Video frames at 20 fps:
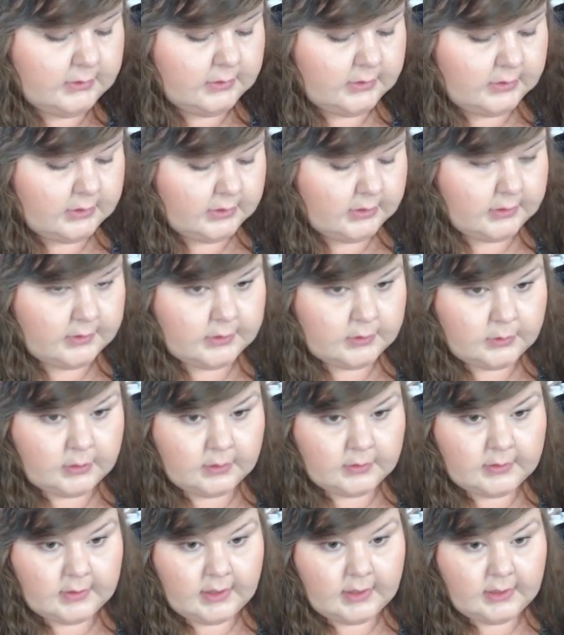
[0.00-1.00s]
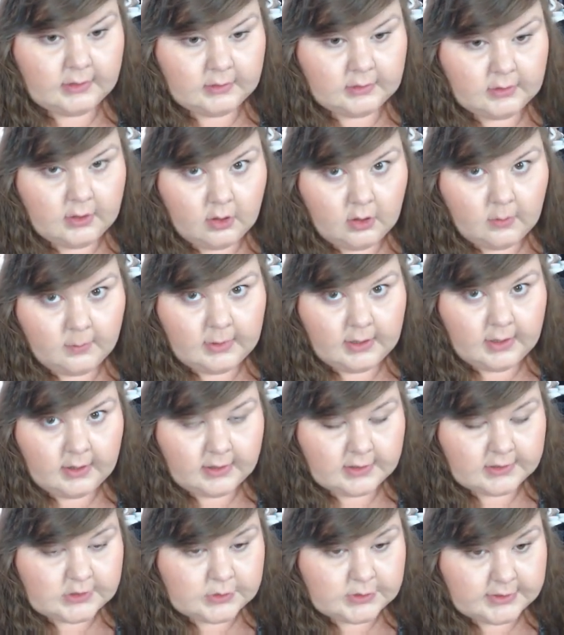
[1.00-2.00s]
the other one that caught my eye
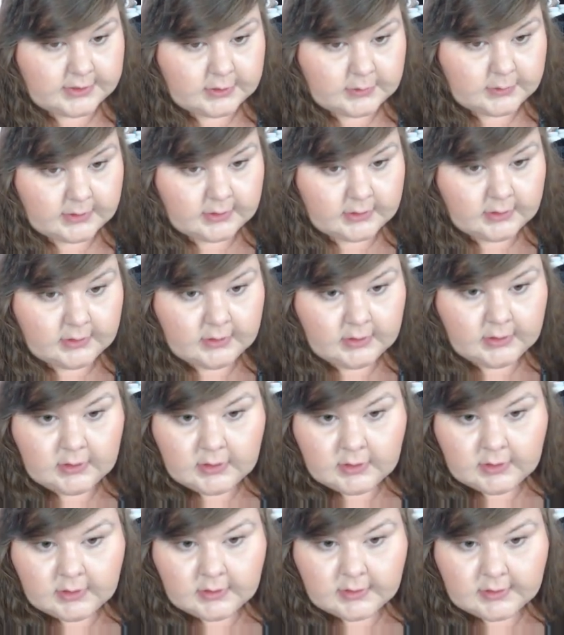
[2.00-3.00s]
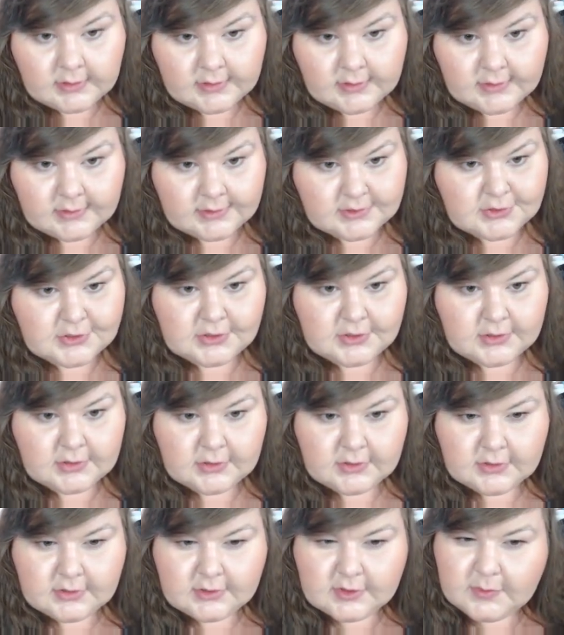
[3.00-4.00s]
straight away. There's
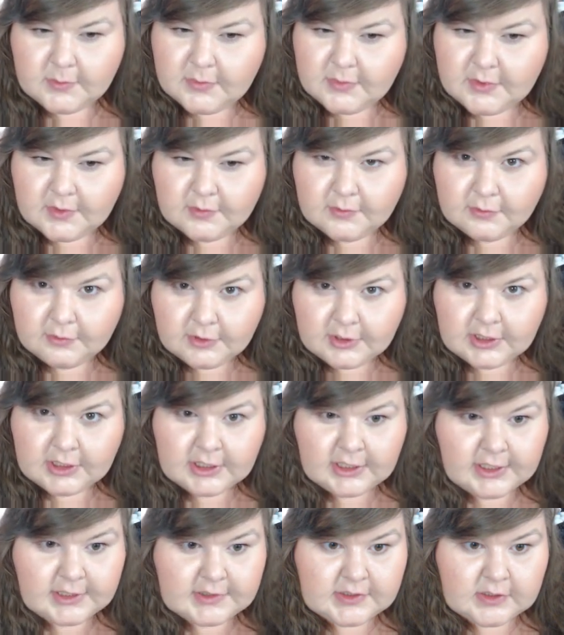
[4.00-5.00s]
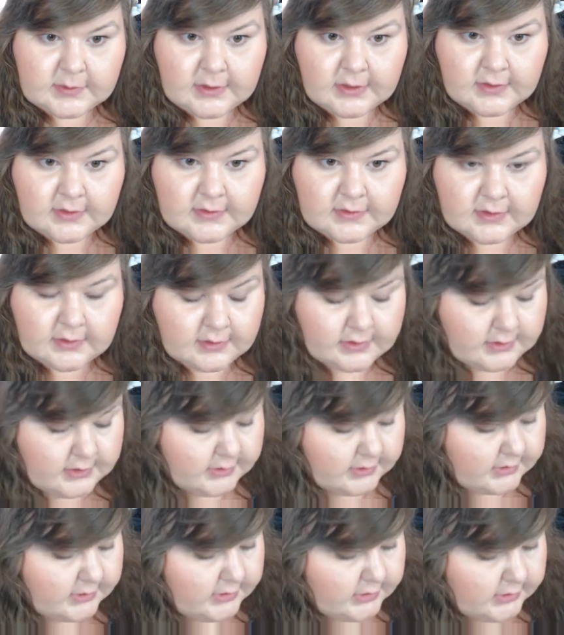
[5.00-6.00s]
something really catchy about this, I
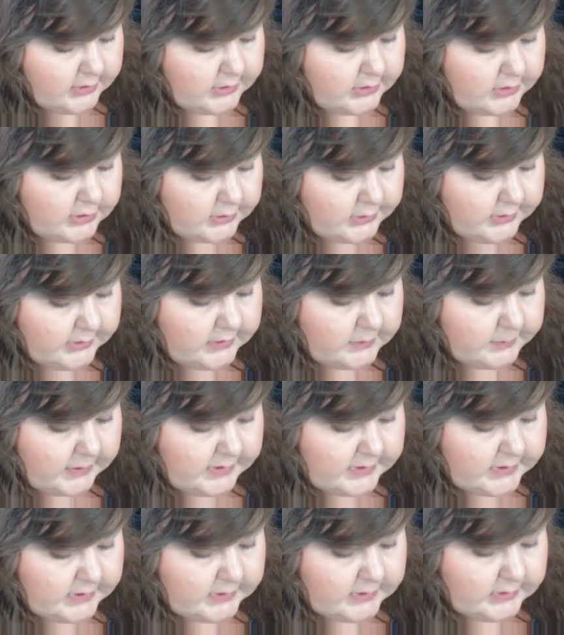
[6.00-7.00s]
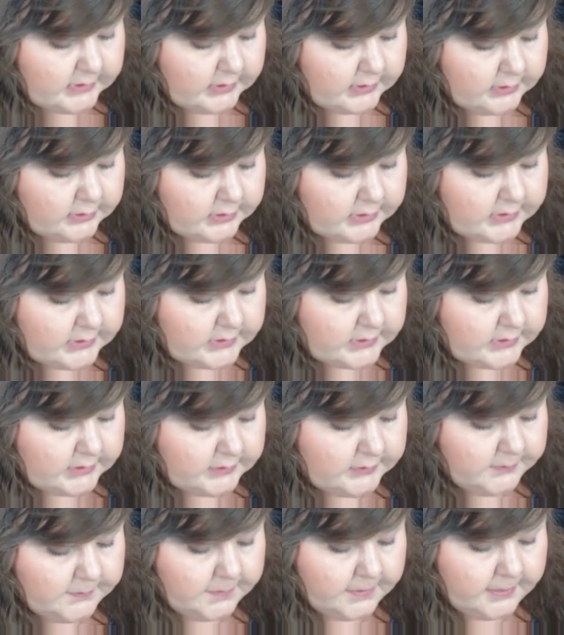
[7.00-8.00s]
think. So it's basically a crystal
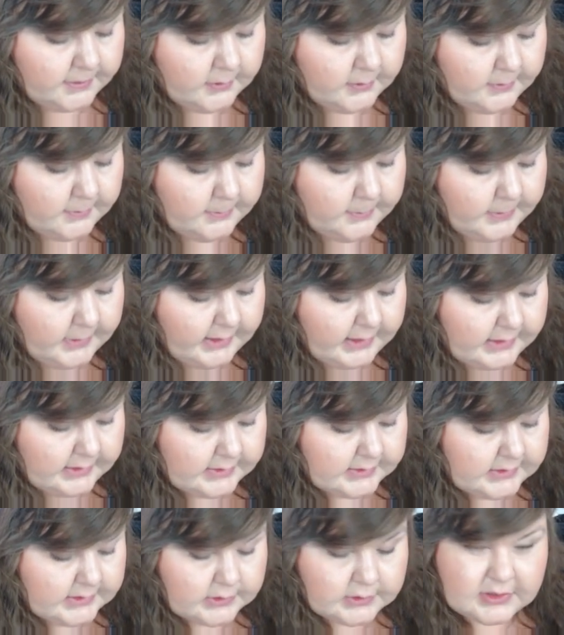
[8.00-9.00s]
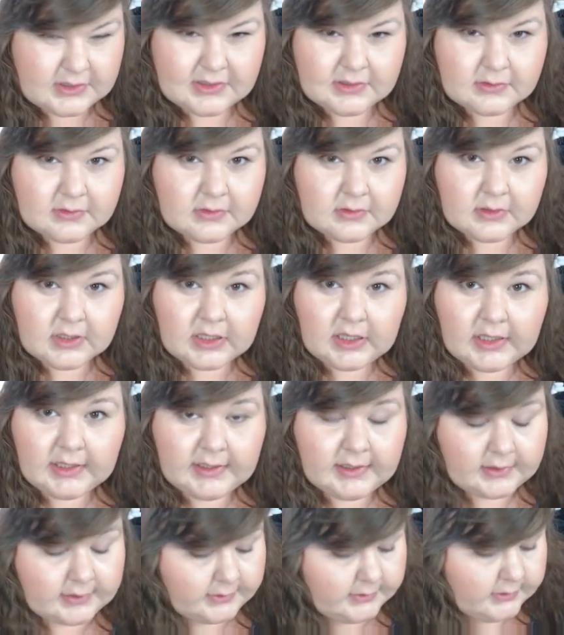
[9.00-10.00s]
base, so just
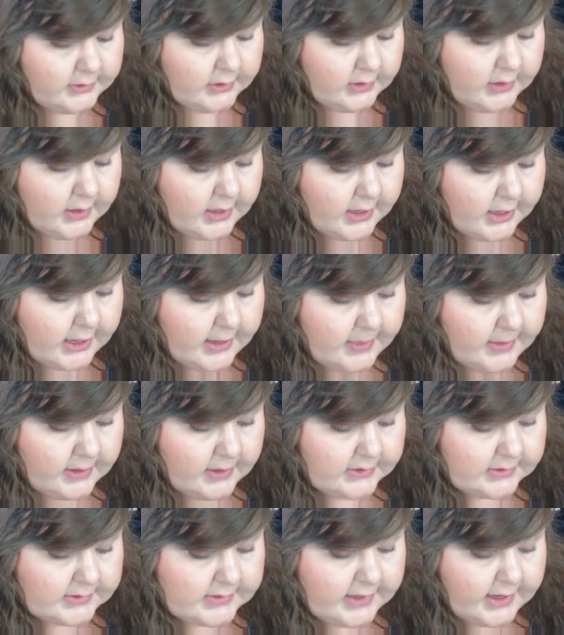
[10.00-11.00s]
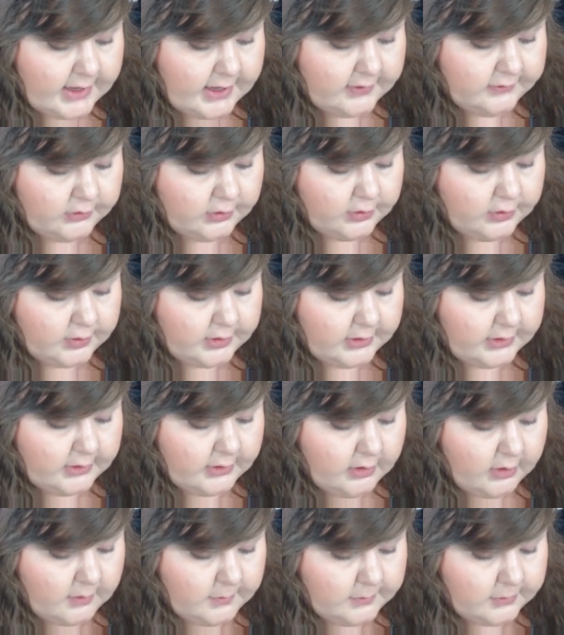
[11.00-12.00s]
clear, and then it's half coated in
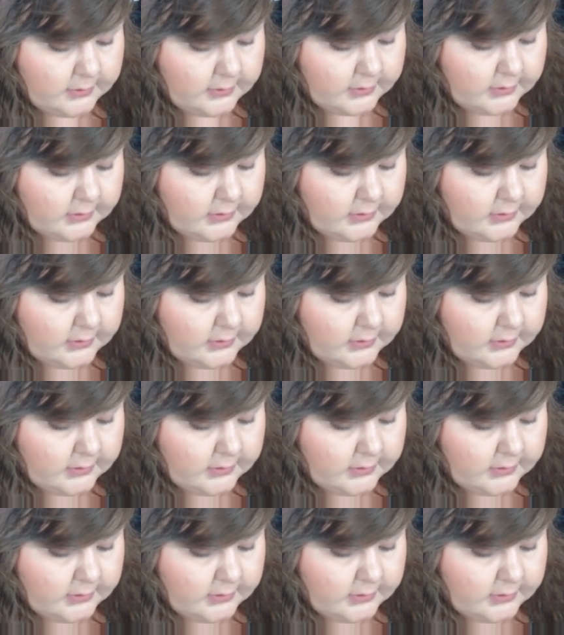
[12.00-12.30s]
copper.